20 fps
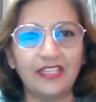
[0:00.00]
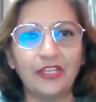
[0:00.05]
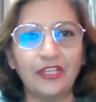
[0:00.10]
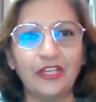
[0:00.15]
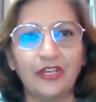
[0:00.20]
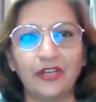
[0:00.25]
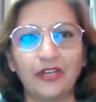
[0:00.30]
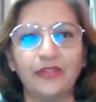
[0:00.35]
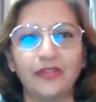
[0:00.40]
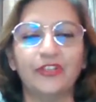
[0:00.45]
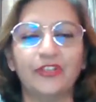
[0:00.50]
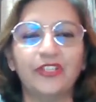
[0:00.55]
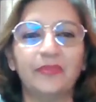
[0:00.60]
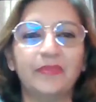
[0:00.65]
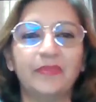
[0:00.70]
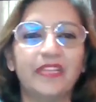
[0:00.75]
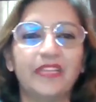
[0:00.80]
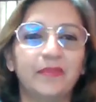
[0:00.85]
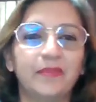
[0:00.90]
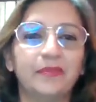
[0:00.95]
you're not going to
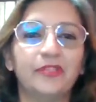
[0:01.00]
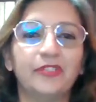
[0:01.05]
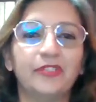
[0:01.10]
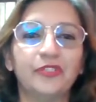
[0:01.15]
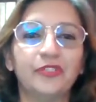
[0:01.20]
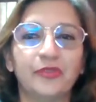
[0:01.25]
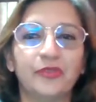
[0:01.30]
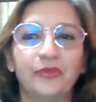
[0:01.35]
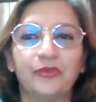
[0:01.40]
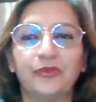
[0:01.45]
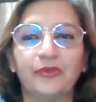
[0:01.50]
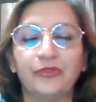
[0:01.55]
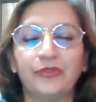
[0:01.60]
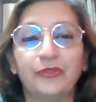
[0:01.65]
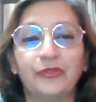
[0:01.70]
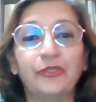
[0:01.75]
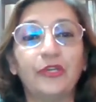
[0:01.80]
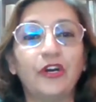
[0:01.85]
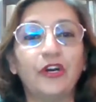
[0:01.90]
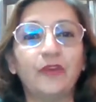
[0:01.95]
be able to
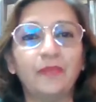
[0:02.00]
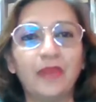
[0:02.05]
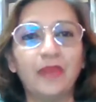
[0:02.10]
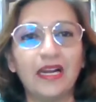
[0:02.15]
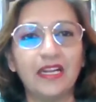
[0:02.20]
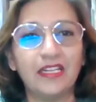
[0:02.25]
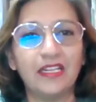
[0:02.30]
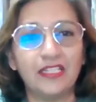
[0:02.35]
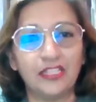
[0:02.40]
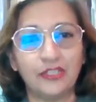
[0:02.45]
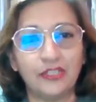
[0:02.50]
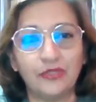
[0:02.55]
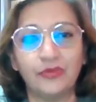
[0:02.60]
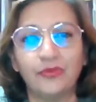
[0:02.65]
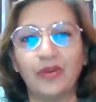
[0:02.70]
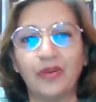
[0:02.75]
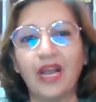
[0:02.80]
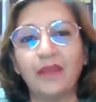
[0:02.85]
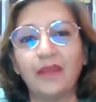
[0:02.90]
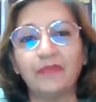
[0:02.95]
do your part
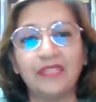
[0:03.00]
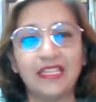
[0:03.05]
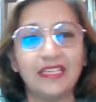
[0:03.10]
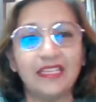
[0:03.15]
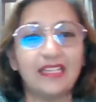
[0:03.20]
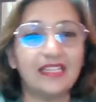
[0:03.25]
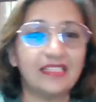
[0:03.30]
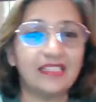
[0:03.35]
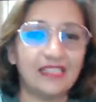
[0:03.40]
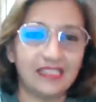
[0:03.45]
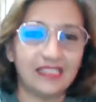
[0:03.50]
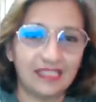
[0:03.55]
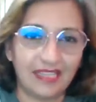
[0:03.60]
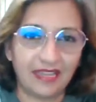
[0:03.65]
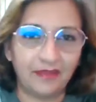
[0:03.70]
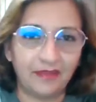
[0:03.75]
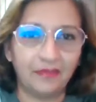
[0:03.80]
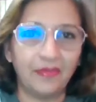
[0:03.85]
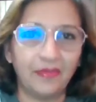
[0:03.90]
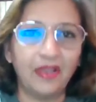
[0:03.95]
to update
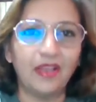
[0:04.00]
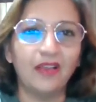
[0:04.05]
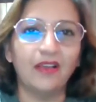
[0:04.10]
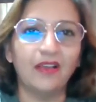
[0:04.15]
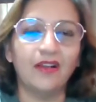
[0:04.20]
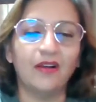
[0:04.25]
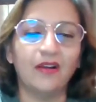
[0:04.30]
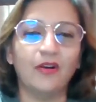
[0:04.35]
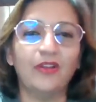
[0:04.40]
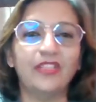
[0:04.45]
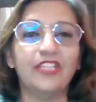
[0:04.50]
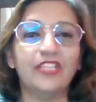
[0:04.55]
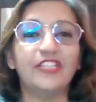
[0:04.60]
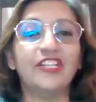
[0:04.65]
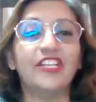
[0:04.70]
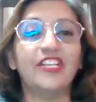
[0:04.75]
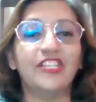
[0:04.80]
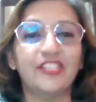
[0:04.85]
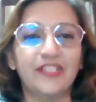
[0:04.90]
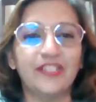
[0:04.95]
SSM on the
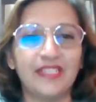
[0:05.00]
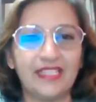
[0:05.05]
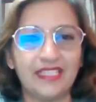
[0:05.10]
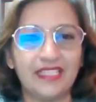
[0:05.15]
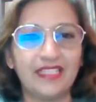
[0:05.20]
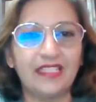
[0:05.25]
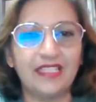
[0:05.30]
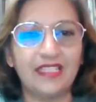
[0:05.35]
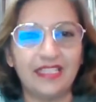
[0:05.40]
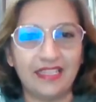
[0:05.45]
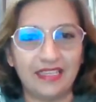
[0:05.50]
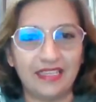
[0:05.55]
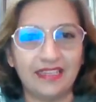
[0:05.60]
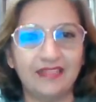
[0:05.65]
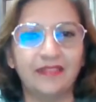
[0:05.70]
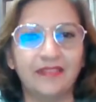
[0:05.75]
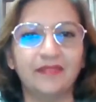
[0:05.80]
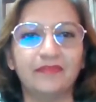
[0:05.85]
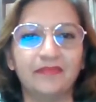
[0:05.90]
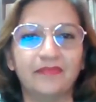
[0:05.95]
changes in
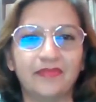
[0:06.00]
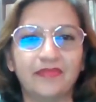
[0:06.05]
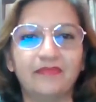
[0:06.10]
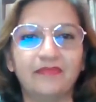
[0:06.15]
the